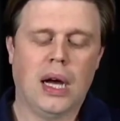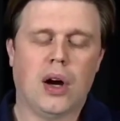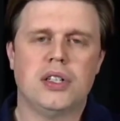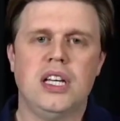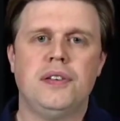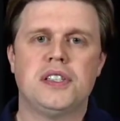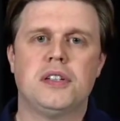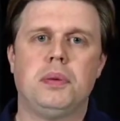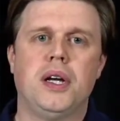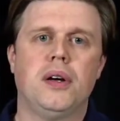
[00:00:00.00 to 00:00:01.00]
Our
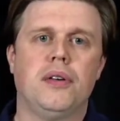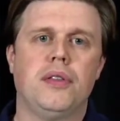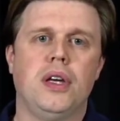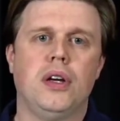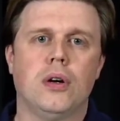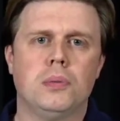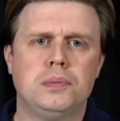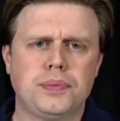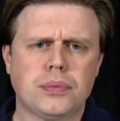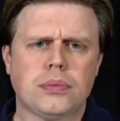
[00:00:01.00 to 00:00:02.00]
Defensive Player of the Year
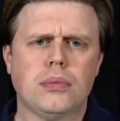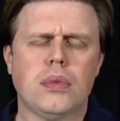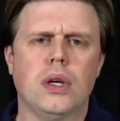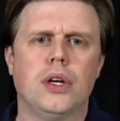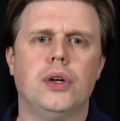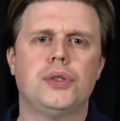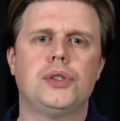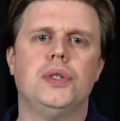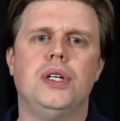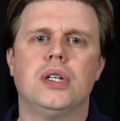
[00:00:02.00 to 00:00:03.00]
goes
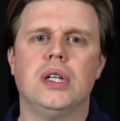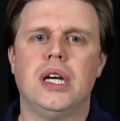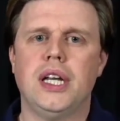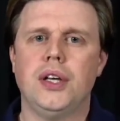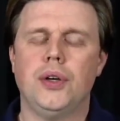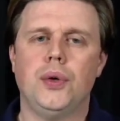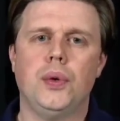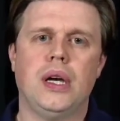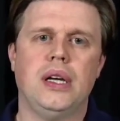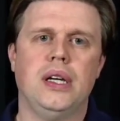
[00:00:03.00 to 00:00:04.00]
to a young lady
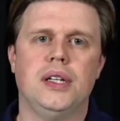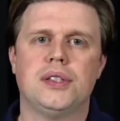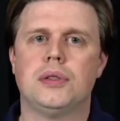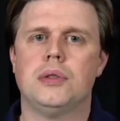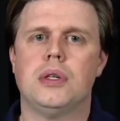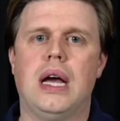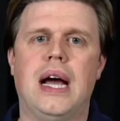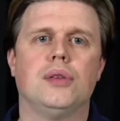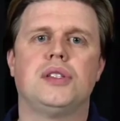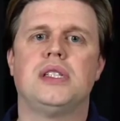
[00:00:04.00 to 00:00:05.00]
who is
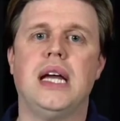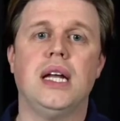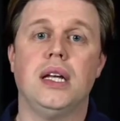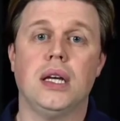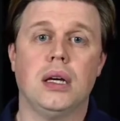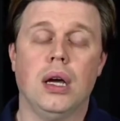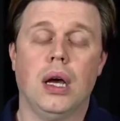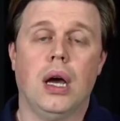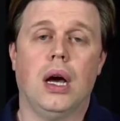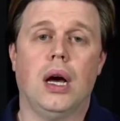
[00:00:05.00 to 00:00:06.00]
outstanding
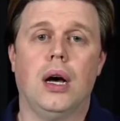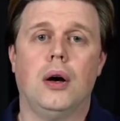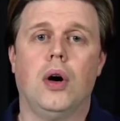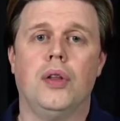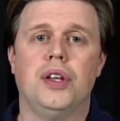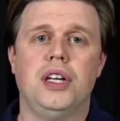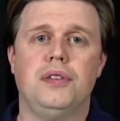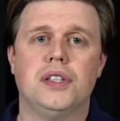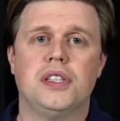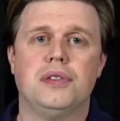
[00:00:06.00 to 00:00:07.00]
on the
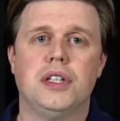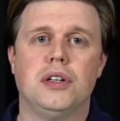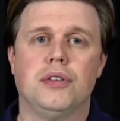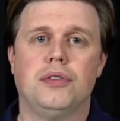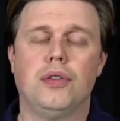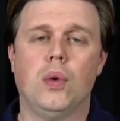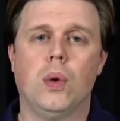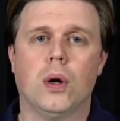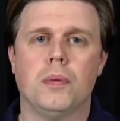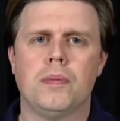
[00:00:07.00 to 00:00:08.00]
defensive end of the
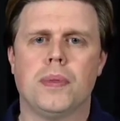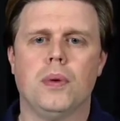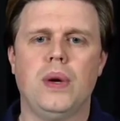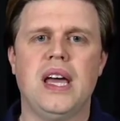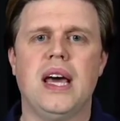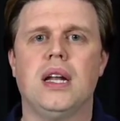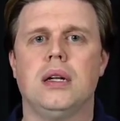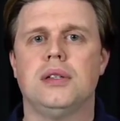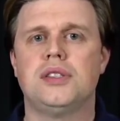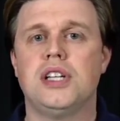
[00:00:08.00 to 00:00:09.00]
floor. We had
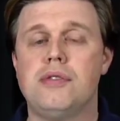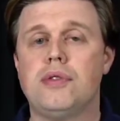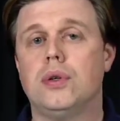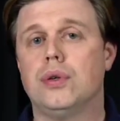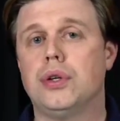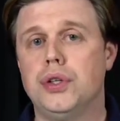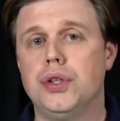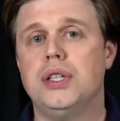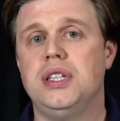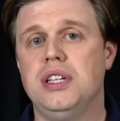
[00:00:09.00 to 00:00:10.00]
several
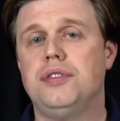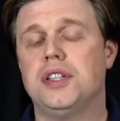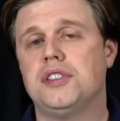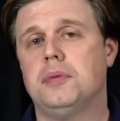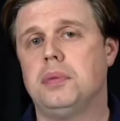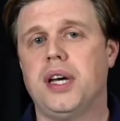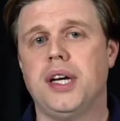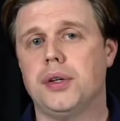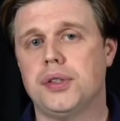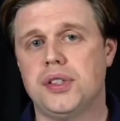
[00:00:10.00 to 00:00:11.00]
good defensive
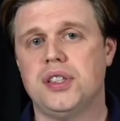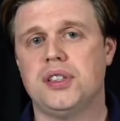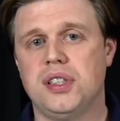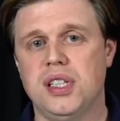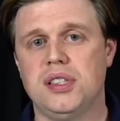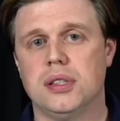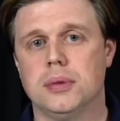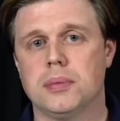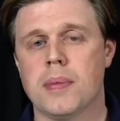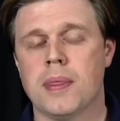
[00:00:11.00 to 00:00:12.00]
players this season,